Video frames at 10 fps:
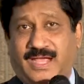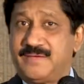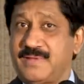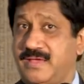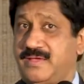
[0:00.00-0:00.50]

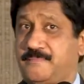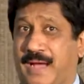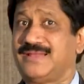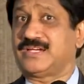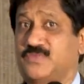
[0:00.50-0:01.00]
And my
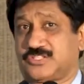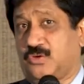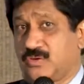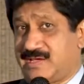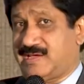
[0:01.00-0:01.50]
pilot was
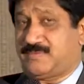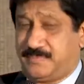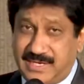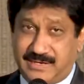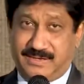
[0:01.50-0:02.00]
looking at
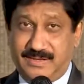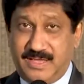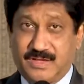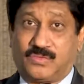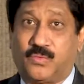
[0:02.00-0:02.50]
me,
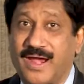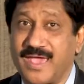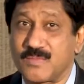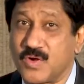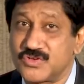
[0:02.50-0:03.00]
what
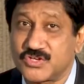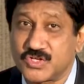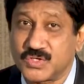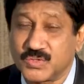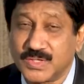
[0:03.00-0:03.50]
I am going to
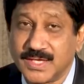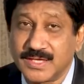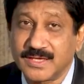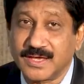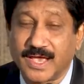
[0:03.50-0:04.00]
do.
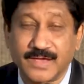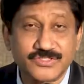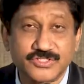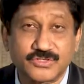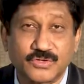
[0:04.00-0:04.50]
I
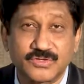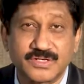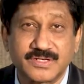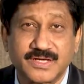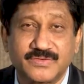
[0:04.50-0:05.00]
was so
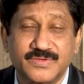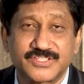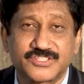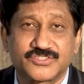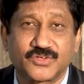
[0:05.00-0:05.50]

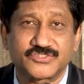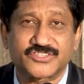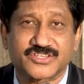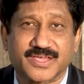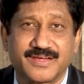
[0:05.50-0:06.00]
nervous, so
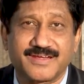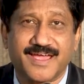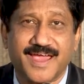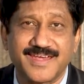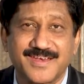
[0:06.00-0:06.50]
scared,
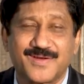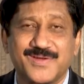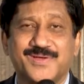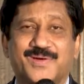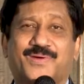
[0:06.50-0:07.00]
I did
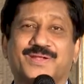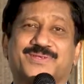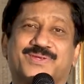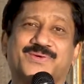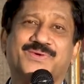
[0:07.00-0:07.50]
not know
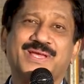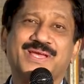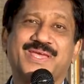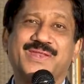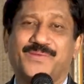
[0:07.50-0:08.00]
what to do.
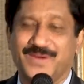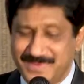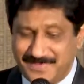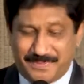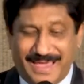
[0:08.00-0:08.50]
You know what
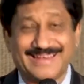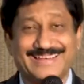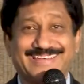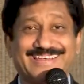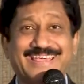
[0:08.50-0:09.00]
my
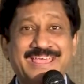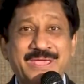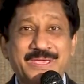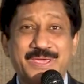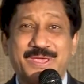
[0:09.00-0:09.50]
pilot did?
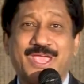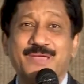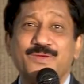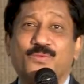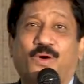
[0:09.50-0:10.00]
He
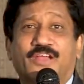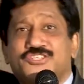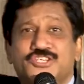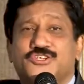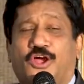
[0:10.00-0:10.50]
gave me
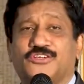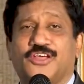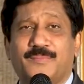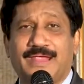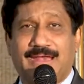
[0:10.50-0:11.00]
one shot
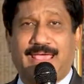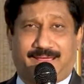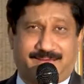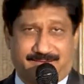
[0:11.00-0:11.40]
on my leg.